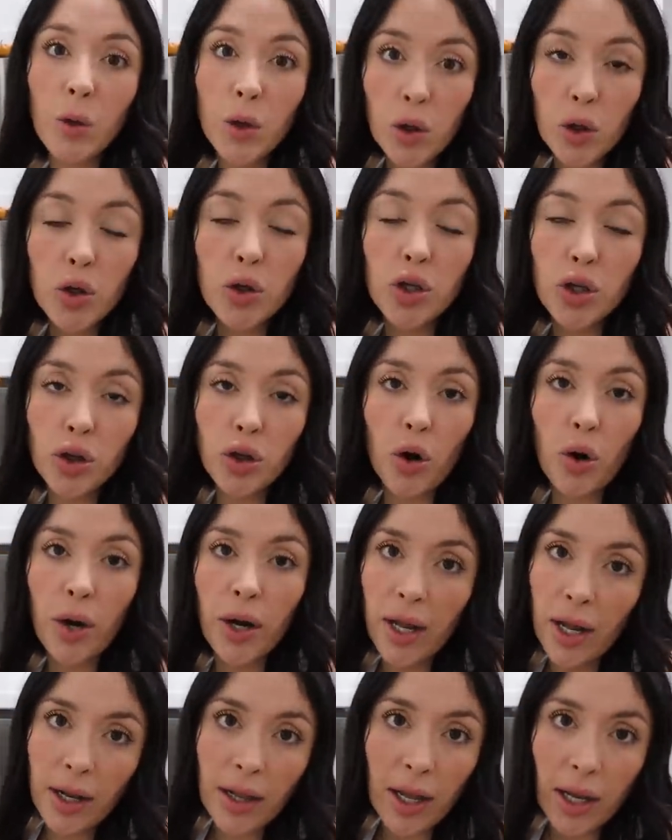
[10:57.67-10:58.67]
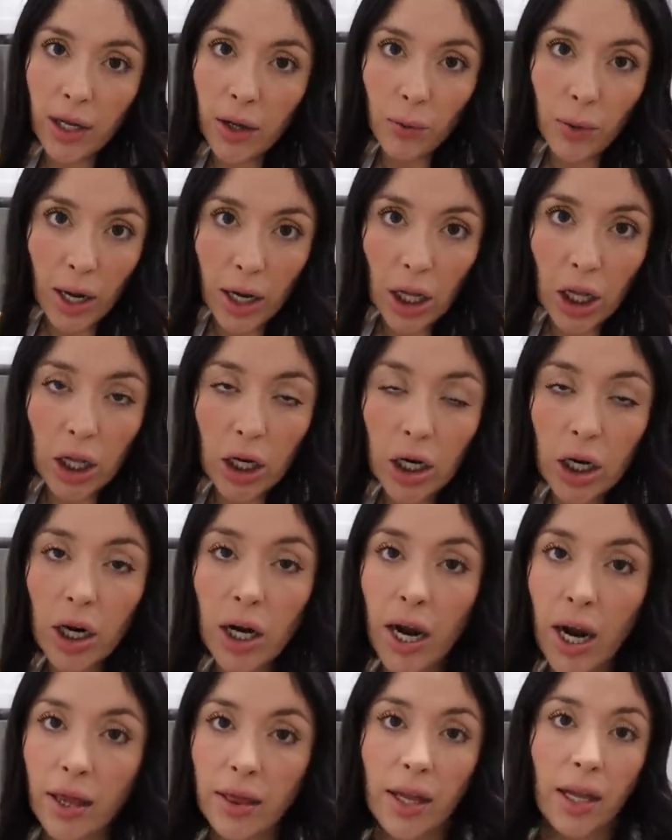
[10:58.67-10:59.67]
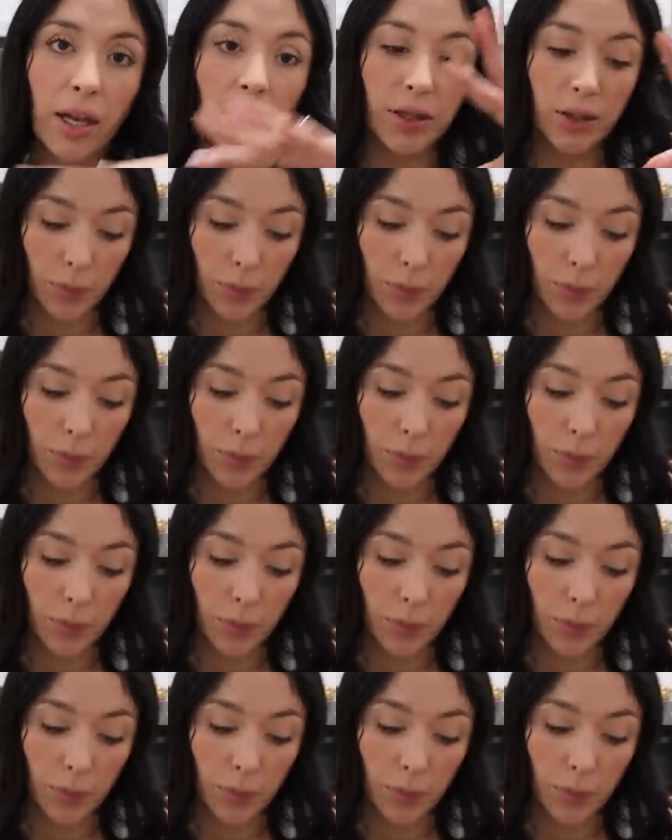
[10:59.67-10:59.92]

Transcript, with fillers: you just throw it in like regular and then